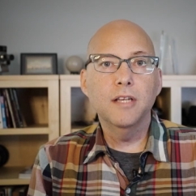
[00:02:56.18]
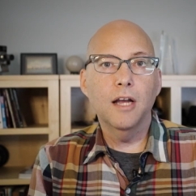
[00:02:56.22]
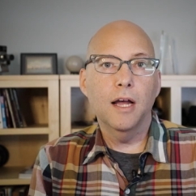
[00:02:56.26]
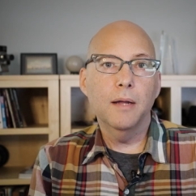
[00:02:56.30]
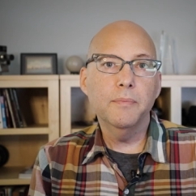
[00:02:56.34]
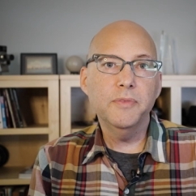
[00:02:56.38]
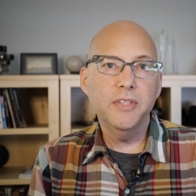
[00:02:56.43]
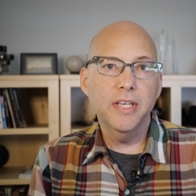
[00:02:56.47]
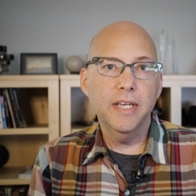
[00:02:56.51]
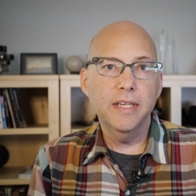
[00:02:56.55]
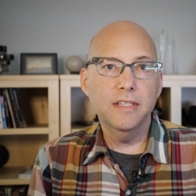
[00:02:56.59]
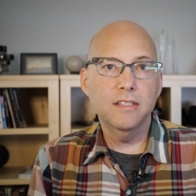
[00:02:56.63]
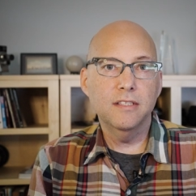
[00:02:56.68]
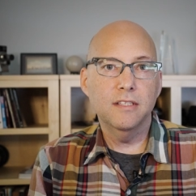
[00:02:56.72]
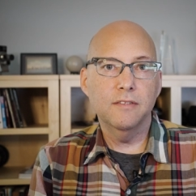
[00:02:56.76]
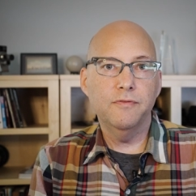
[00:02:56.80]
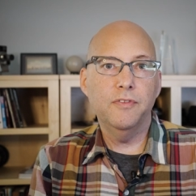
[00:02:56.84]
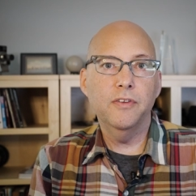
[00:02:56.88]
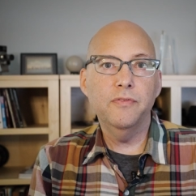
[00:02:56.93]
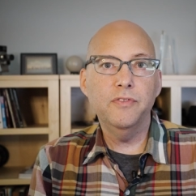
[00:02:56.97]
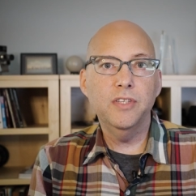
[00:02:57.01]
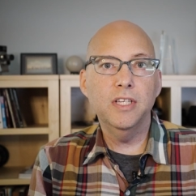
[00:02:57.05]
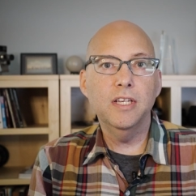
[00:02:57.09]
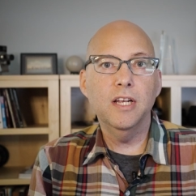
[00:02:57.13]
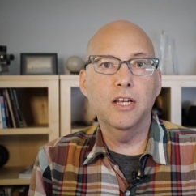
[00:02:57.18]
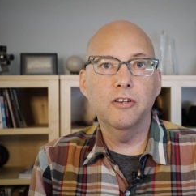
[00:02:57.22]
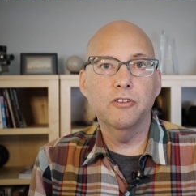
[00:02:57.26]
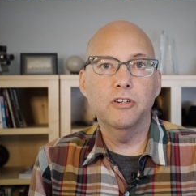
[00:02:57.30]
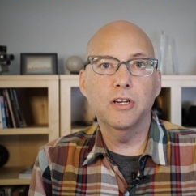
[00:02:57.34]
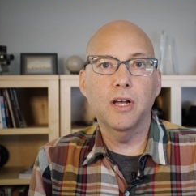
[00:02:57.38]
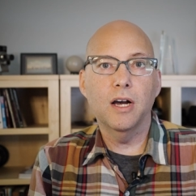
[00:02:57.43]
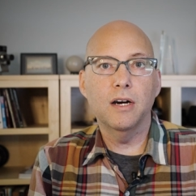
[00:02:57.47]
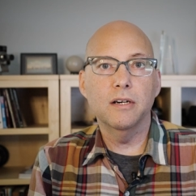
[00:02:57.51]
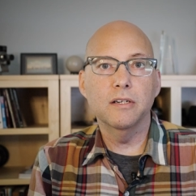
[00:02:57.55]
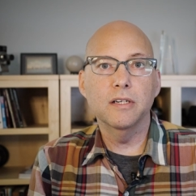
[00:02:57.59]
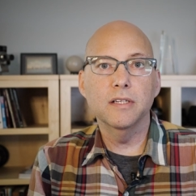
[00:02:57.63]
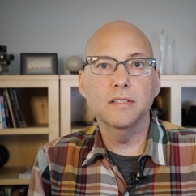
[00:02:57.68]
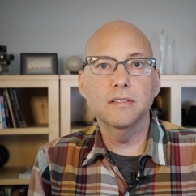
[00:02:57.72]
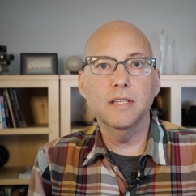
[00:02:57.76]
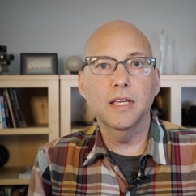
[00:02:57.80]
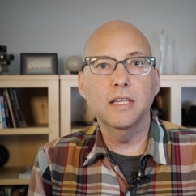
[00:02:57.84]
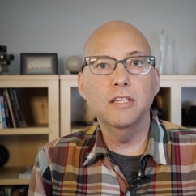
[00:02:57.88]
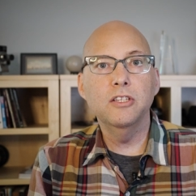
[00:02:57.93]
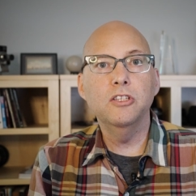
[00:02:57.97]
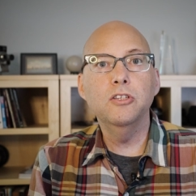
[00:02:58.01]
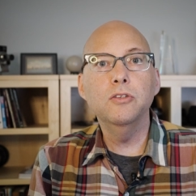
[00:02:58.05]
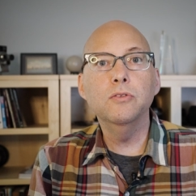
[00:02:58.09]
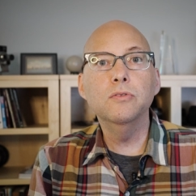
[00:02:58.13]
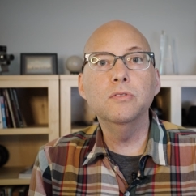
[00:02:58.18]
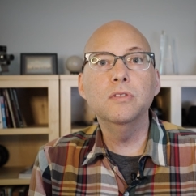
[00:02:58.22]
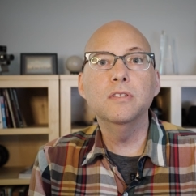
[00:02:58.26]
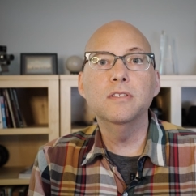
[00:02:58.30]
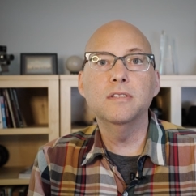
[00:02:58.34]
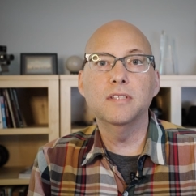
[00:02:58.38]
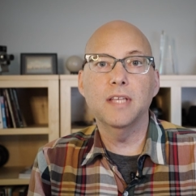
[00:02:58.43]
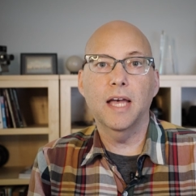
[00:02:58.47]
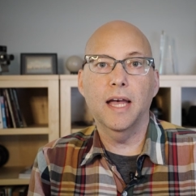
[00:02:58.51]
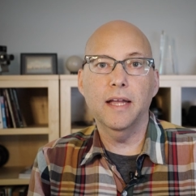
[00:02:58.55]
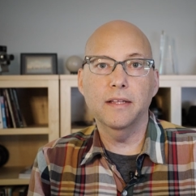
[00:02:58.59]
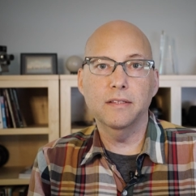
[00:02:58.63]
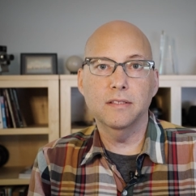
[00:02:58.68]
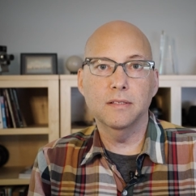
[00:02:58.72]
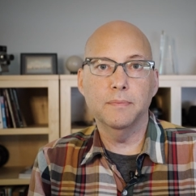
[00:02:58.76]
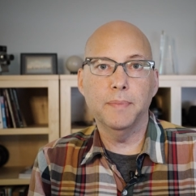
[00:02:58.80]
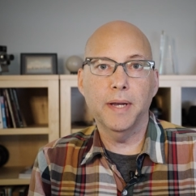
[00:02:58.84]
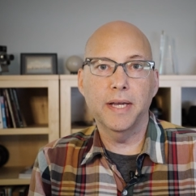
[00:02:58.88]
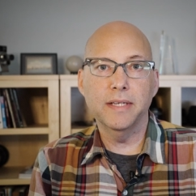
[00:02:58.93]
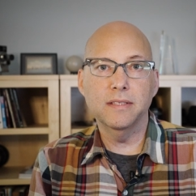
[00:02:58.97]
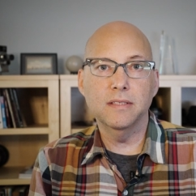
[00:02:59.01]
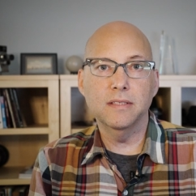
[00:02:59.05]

Tom takes the $1,500 and uses that to buy